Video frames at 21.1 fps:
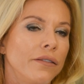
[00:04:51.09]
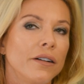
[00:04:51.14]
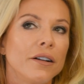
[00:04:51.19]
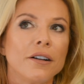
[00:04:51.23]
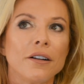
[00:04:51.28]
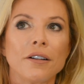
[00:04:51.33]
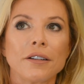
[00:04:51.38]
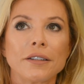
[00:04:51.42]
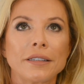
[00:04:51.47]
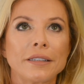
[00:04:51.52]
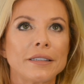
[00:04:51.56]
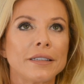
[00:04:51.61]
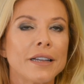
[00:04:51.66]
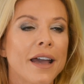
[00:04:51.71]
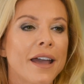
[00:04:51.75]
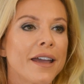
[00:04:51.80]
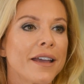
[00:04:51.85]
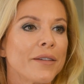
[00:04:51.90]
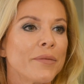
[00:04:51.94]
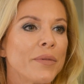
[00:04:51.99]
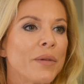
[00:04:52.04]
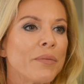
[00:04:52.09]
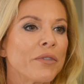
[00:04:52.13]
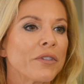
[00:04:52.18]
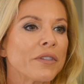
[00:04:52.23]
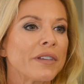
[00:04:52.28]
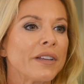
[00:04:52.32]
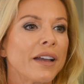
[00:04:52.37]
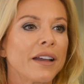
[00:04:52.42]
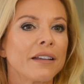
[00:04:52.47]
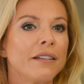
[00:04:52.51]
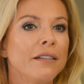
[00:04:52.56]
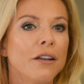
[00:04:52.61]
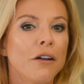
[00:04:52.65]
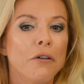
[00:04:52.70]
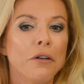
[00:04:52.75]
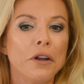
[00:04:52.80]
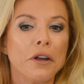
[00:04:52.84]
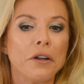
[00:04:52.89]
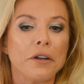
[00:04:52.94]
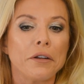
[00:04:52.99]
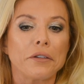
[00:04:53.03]
For God's sake. People's like, so
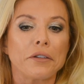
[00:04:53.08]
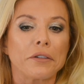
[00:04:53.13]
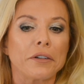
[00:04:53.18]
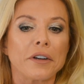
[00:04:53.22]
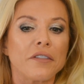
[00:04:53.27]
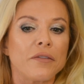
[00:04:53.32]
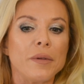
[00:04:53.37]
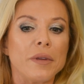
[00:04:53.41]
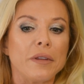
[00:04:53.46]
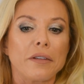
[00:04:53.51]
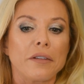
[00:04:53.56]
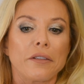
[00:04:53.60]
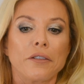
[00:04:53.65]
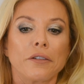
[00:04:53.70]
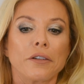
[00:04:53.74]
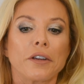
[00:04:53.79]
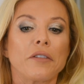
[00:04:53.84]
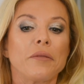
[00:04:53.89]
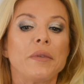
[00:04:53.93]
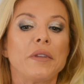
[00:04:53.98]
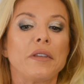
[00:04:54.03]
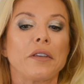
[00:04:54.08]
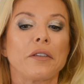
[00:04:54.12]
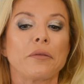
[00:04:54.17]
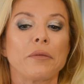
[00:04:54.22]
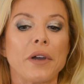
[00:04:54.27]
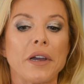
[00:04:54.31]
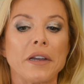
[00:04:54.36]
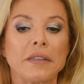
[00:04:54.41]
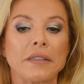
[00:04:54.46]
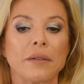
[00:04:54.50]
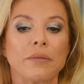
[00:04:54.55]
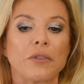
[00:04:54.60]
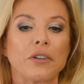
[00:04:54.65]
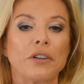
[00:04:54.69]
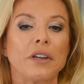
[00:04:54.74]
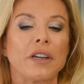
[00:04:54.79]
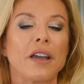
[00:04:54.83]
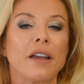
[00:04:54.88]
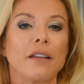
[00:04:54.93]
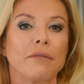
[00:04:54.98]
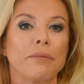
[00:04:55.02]
no, don't give me these weights. I'm going
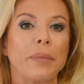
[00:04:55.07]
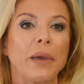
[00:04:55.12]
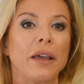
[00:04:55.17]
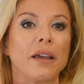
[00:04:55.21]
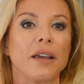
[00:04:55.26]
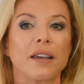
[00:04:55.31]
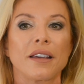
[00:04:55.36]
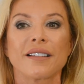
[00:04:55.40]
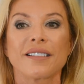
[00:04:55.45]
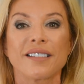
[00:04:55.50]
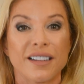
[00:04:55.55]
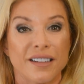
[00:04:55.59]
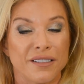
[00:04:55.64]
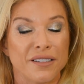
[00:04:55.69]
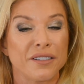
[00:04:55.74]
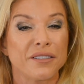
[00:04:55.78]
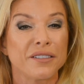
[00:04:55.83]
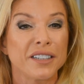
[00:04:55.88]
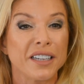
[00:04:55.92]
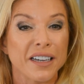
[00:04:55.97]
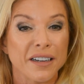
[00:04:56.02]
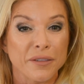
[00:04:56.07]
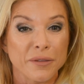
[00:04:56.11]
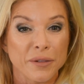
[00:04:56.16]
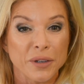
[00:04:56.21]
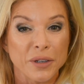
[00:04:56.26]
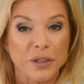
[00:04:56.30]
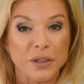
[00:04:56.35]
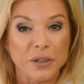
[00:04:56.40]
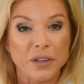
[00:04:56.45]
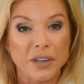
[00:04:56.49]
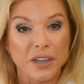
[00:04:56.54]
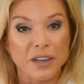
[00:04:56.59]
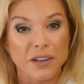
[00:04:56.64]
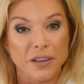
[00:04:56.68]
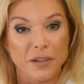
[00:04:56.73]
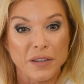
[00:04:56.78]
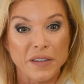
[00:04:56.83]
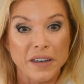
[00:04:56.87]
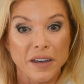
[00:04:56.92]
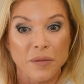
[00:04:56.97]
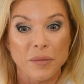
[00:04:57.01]
to get big. It's like, oh, yeah, well, good
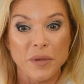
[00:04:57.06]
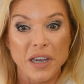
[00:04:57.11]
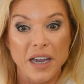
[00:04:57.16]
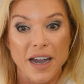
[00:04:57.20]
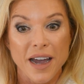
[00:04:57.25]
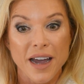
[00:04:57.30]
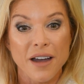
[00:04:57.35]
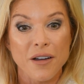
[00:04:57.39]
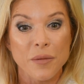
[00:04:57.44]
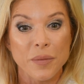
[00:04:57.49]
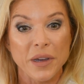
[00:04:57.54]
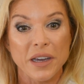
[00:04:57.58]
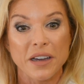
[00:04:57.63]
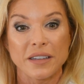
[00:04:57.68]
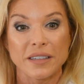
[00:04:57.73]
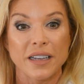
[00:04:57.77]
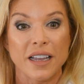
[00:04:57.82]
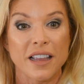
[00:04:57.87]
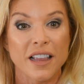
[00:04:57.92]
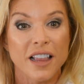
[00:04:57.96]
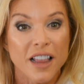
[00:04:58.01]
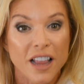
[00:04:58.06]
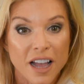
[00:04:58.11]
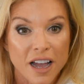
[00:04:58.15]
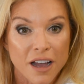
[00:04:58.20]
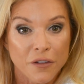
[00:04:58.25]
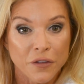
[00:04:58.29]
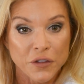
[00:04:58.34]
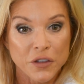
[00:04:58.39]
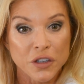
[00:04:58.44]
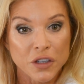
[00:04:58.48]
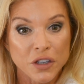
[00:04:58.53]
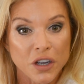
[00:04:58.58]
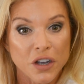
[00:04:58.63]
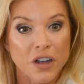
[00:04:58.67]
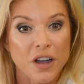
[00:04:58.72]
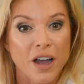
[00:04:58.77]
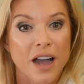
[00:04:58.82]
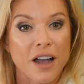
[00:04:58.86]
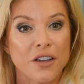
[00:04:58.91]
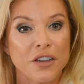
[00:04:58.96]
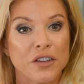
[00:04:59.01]
luck. Tell me how, because I'd love to know
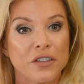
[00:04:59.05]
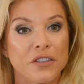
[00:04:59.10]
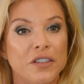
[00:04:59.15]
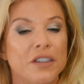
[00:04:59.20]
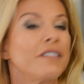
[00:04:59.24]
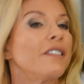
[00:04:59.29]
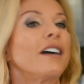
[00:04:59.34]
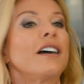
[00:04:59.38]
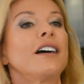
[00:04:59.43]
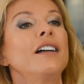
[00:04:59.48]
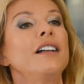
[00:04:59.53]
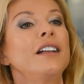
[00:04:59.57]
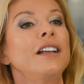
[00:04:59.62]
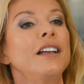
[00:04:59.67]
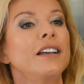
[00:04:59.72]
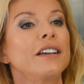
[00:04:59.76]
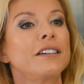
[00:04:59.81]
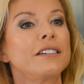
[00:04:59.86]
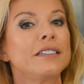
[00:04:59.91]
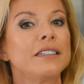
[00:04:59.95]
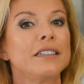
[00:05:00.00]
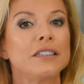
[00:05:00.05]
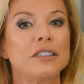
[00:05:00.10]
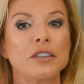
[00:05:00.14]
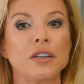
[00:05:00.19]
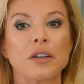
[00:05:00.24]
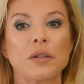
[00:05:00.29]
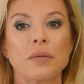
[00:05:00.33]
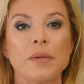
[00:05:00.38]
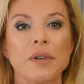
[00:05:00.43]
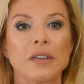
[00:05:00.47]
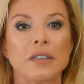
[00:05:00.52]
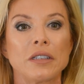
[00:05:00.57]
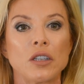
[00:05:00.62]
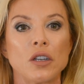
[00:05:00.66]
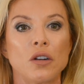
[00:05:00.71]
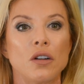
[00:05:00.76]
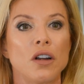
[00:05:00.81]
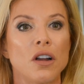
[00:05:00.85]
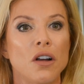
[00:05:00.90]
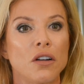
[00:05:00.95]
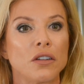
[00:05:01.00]
how you do that. Because it took me
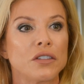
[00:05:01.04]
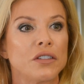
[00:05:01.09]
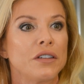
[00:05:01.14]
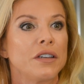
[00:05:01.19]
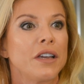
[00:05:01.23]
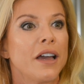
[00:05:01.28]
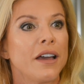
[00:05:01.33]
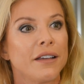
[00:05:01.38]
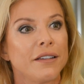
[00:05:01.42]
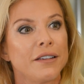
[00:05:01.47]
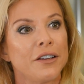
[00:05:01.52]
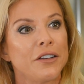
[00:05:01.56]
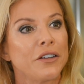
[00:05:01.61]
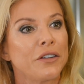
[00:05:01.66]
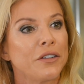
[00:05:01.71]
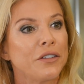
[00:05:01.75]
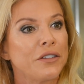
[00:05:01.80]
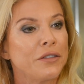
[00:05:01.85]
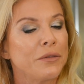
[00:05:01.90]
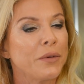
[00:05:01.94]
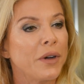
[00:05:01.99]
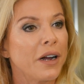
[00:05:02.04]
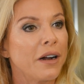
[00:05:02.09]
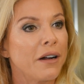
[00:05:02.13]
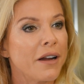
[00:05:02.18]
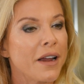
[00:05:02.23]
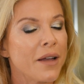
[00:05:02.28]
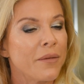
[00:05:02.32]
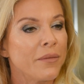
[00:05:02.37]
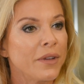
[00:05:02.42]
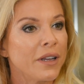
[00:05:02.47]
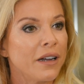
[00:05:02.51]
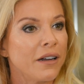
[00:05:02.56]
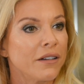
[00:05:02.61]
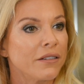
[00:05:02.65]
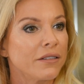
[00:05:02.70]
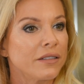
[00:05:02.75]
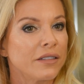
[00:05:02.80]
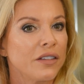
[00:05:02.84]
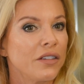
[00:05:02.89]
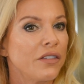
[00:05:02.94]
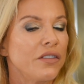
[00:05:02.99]
so long to get, you know, to where I am
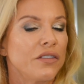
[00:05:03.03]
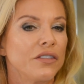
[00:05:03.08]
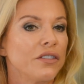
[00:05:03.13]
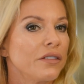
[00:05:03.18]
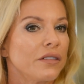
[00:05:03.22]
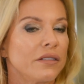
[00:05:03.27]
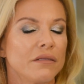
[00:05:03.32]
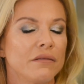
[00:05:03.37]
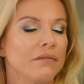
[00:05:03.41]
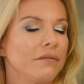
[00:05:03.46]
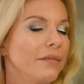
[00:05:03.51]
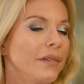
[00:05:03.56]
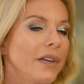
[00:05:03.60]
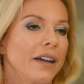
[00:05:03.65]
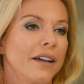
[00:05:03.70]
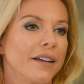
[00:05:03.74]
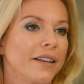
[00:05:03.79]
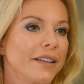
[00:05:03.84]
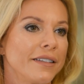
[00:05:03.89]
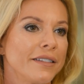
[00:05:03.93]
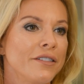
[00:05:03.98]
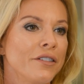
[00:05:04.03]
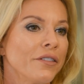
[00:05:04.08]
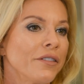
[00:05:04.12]
now. So it's just, it's